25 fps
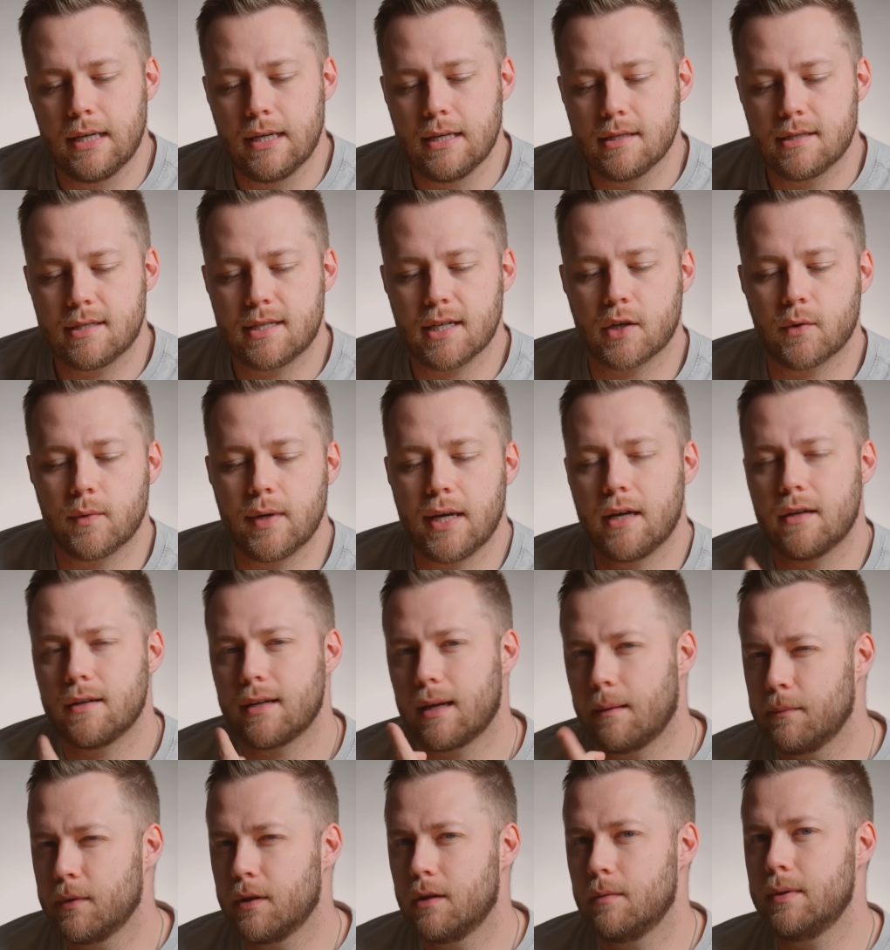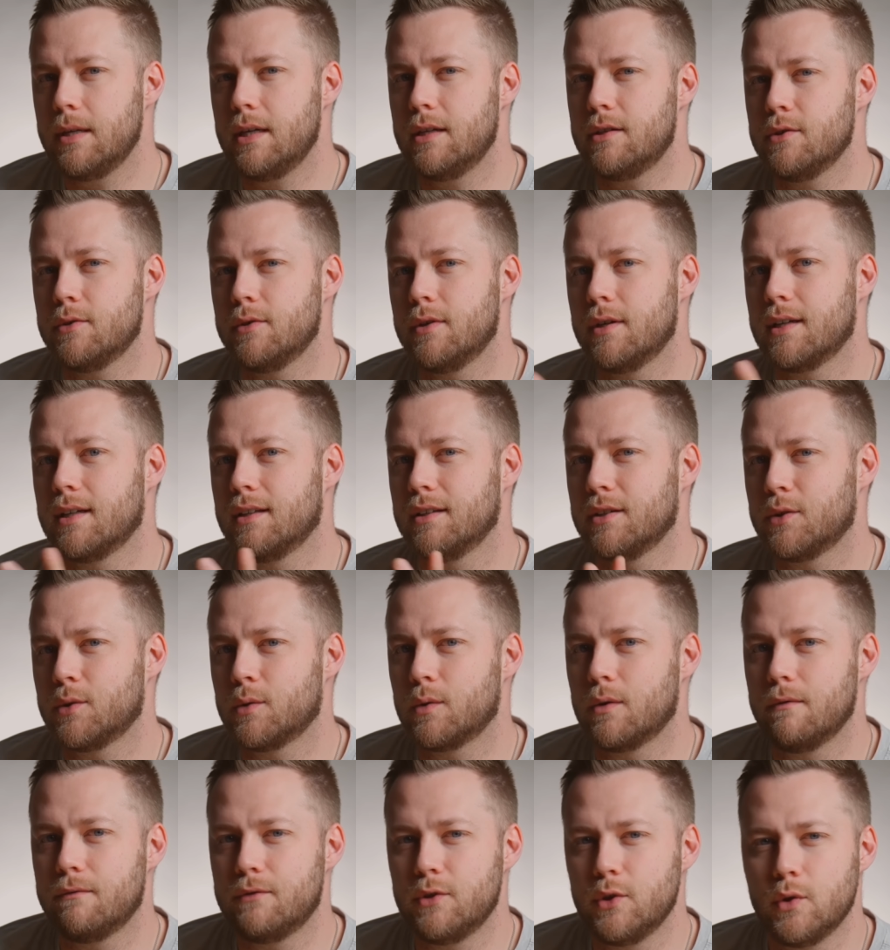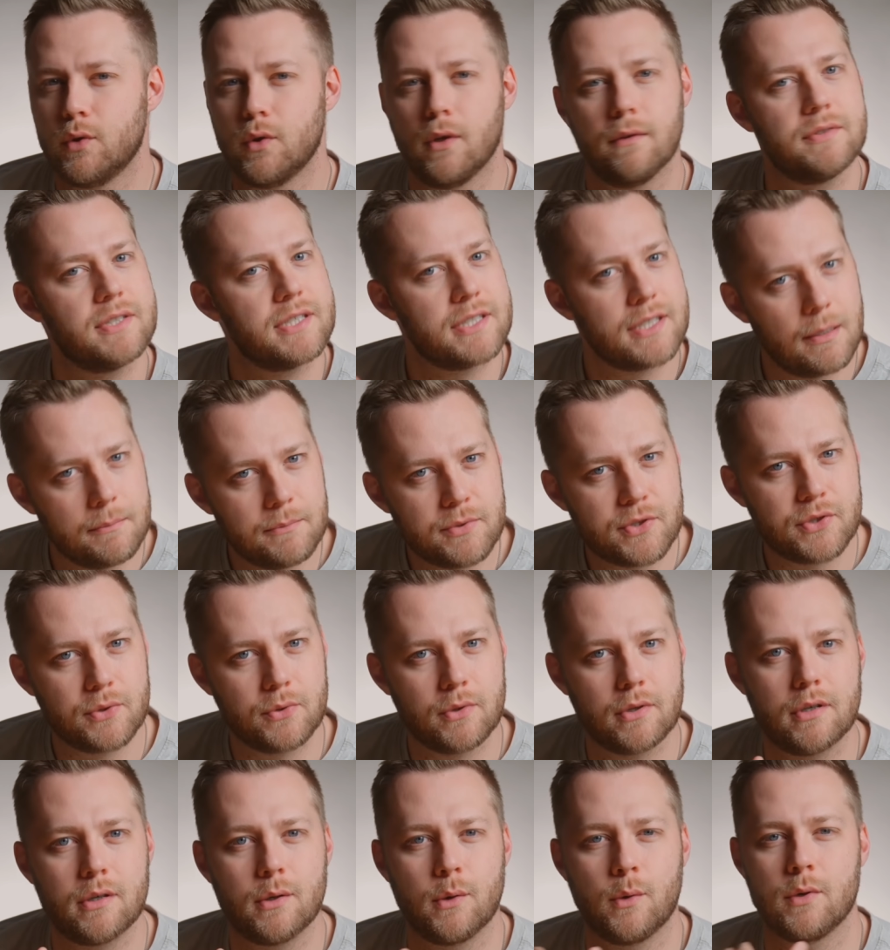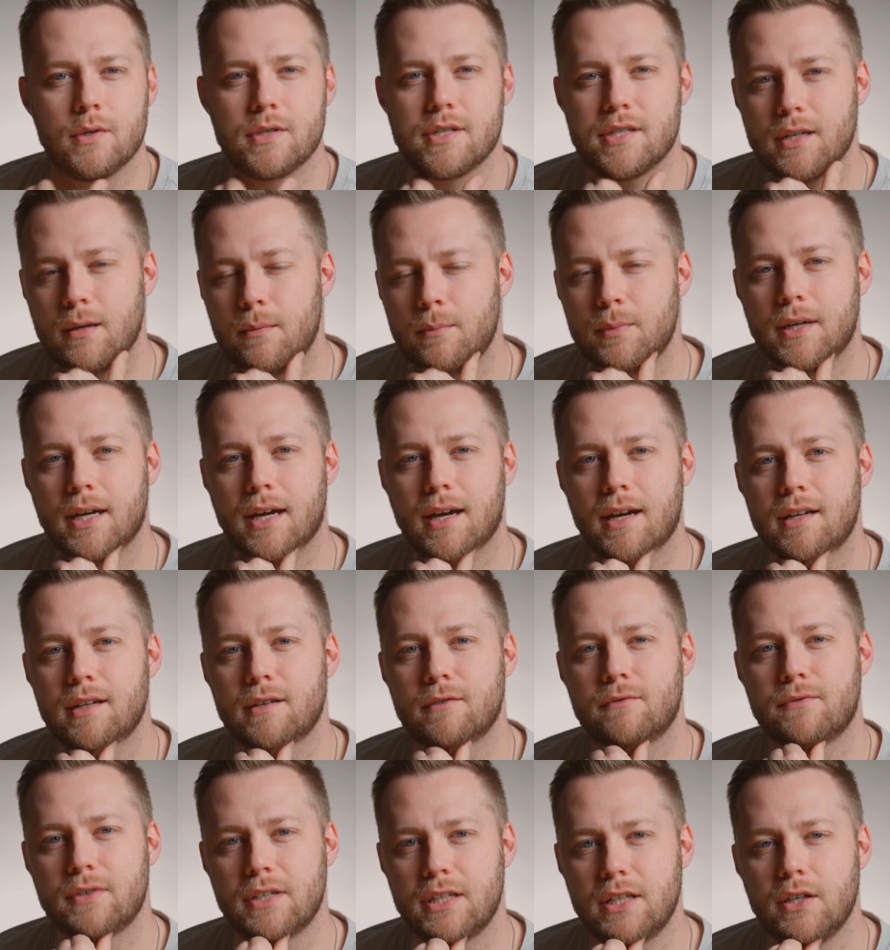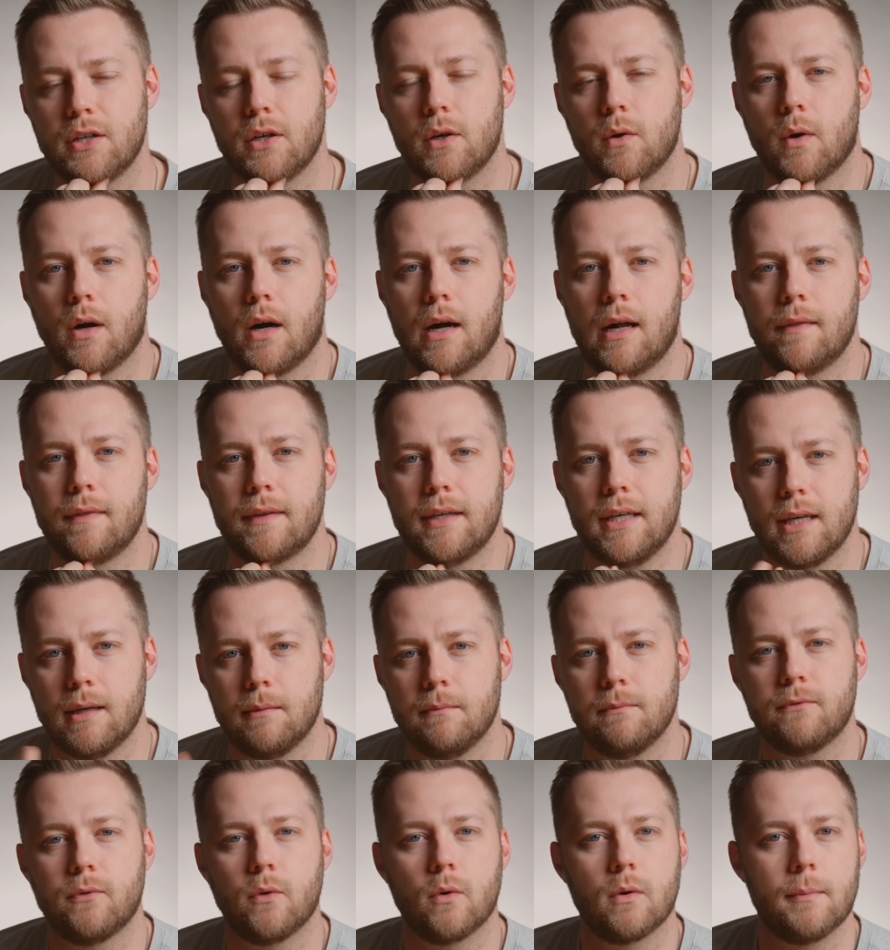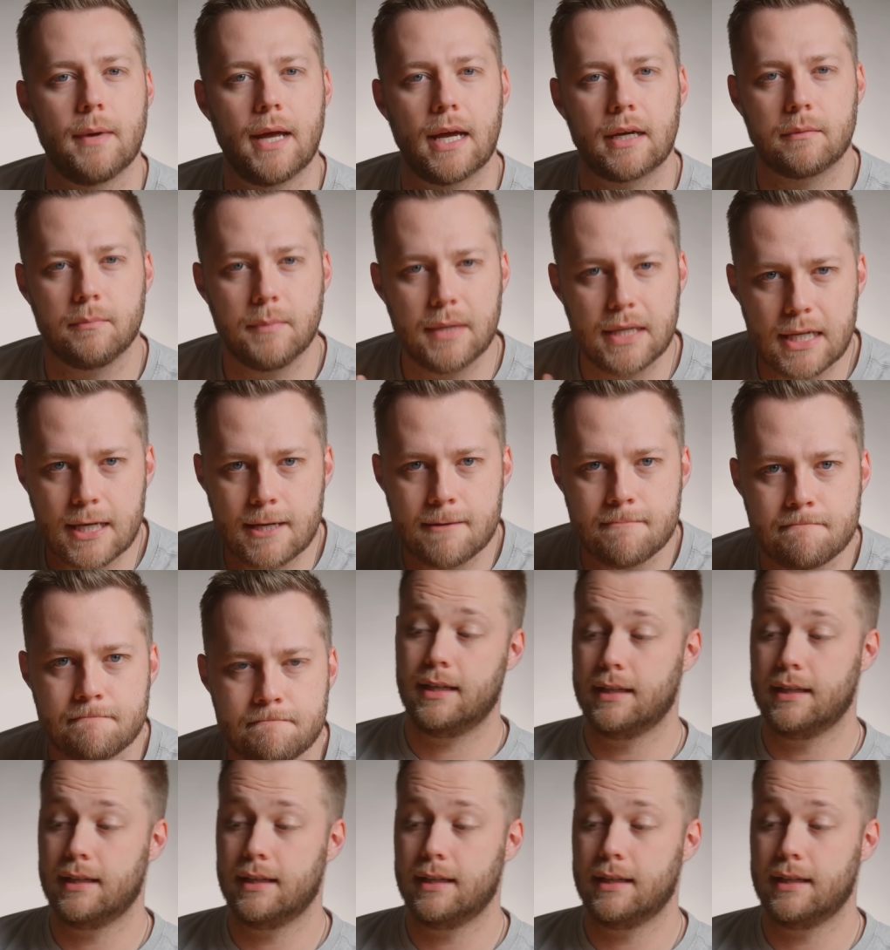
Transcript: Stick around, I'm gonna be doing a little review of some sort or some kind of video on the M4 Mac mini.